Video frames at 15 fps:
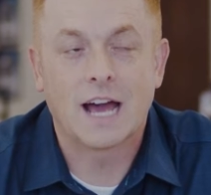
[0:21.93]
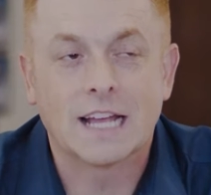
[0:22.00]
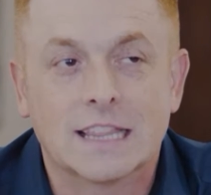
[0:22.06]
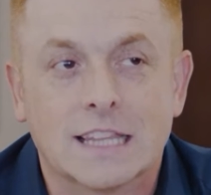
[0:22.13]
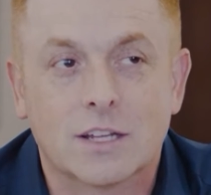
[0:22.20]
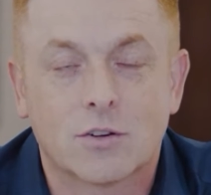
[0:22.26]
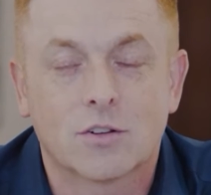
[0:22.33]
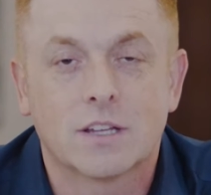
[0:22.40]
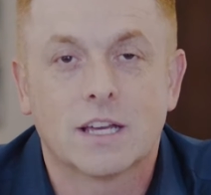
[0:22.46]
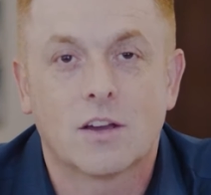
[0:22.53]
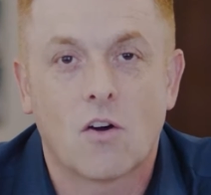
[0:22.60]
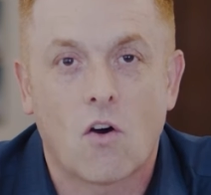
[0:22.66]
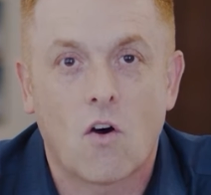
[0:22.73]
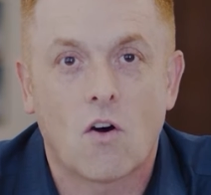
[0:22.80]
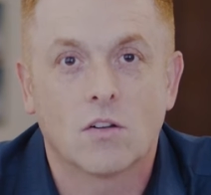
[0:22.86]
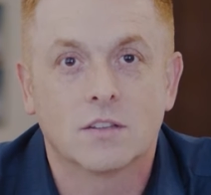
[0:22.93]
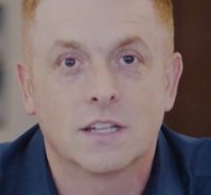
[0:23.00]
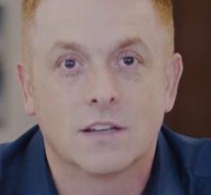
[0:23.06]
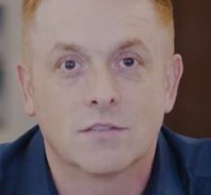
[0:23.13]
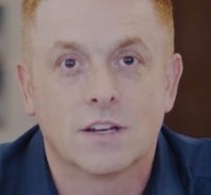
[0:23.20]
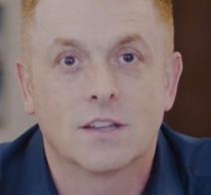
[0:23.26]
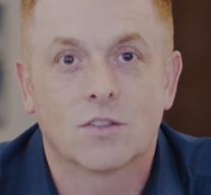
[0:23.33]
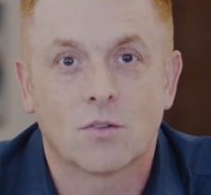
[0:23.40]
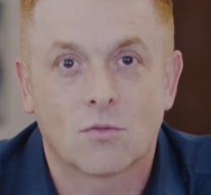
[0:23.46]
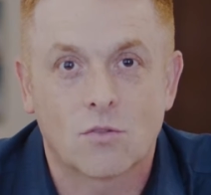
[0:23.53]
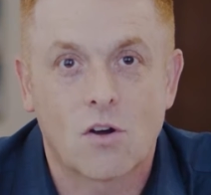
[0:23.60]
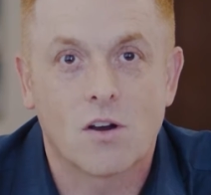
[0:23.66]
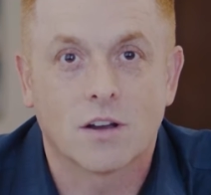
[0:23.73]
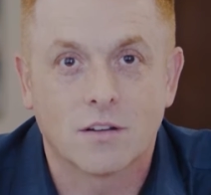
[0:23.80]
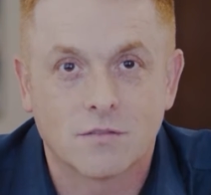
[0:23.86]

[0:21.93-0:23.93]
I literally called the event the wrong